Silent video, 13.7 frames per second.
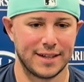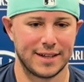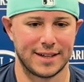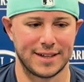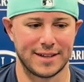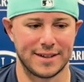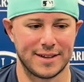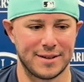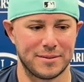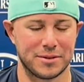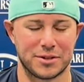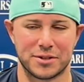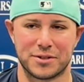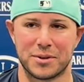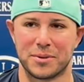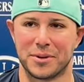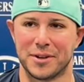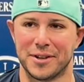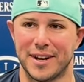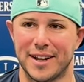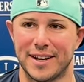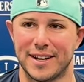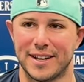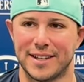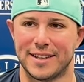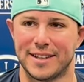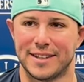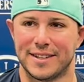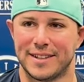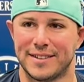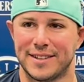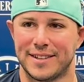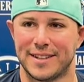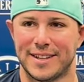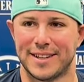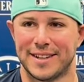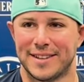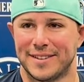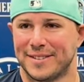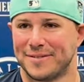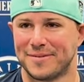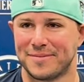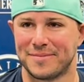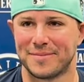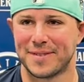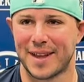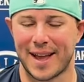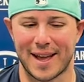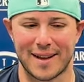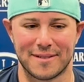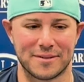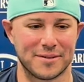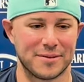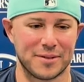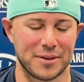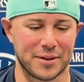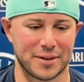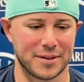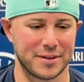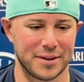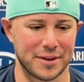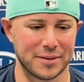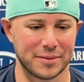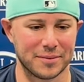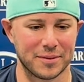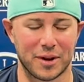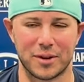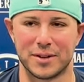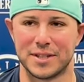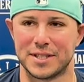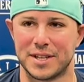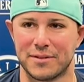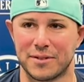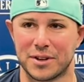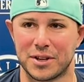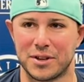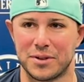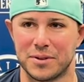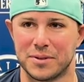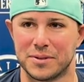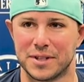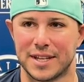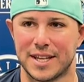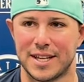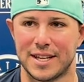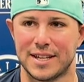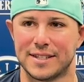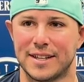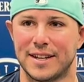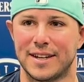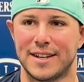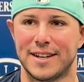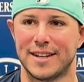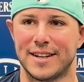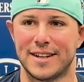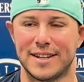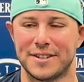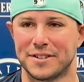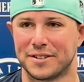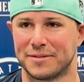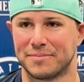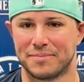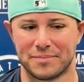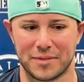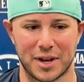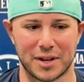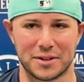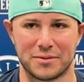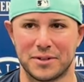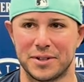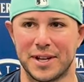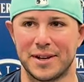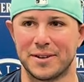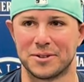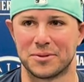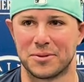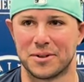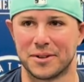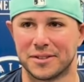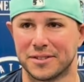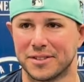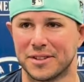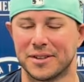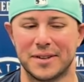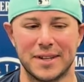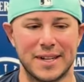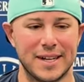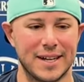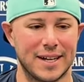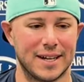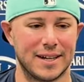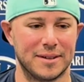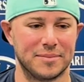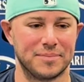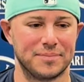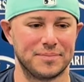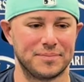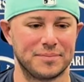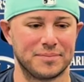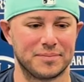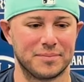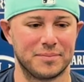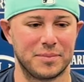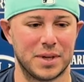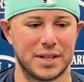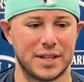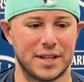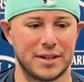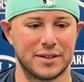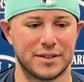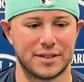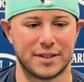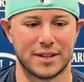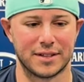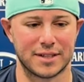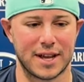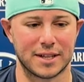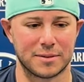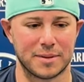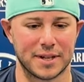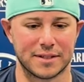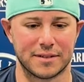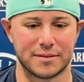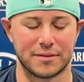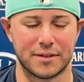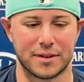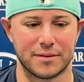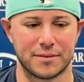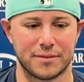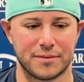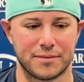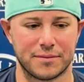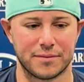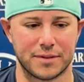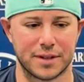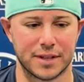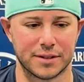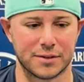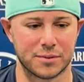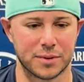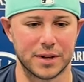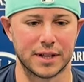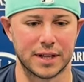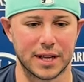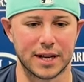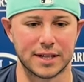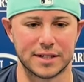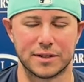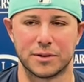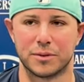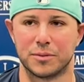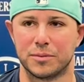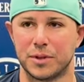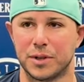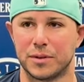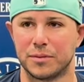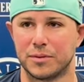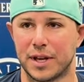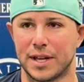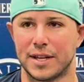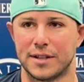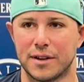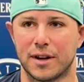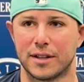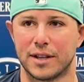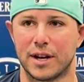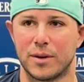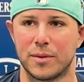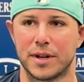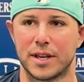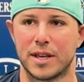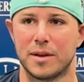he was just so good at it. He didn't have, you know, all these different cues and keys that he needed. He just got his foot down and swung. So, but there's aspects of the swing that I still, you know, that he taught that I want to